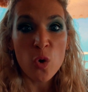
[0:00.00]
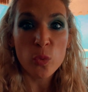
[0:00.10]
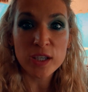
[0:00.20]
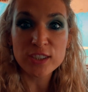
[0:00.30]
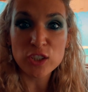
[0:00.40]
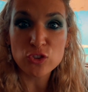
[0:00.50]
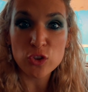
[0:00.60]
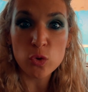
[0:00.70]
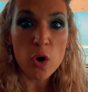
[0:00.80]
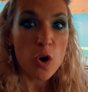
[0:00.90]
where they
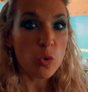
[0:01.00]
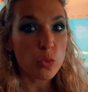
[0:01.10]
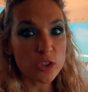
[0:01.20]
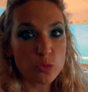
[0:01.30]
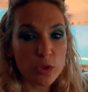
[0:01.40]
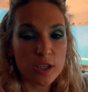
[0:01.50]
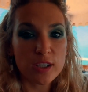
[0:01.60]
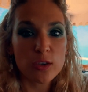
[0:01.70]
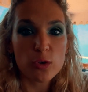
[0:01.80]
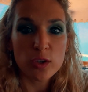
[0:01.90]
do woodwork
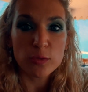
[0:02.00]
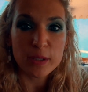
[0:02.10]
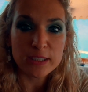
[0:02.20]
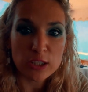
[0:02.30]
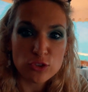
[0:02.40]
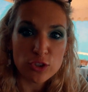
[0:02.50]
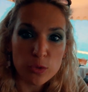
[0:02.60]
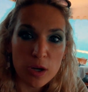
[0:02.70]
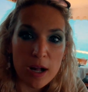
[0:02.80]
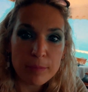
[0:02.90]
or where they
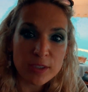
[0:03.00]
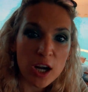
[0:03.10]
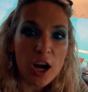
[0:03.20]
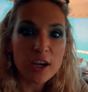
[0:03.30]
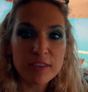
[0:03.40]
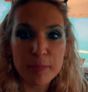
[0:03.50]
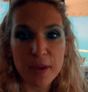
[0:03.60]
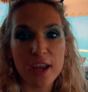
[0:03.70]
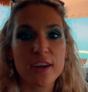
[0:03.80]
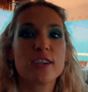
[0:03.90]
do um, car
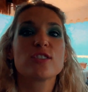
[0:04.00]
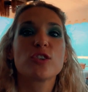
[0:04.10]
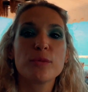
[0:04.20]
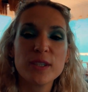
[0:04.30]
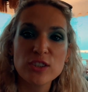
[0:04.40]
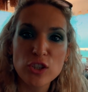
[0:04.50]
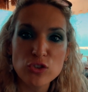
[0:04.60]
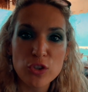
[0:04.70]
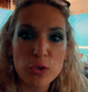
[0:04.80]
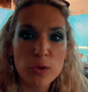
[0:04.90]
repairs or where they
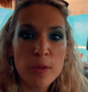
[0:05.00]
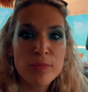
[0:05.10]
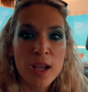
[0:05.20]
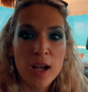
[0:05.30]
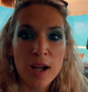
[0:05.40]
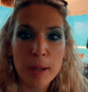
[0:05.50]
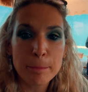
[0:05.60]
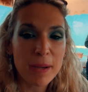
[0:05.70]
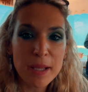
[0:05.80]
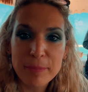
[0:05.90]
do uh,
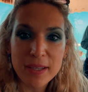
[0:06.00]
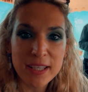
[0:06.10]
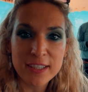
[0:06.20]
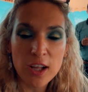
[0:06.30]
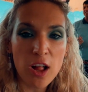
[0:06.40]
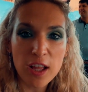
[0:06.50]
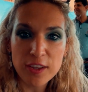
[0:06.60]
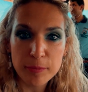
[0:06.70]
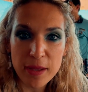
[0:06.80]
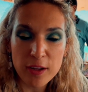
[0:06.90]
piping and all
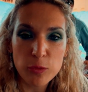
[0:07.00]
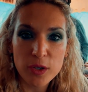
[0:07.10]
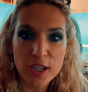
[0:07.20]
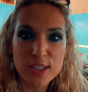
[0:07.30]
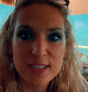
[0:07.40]
other metal work.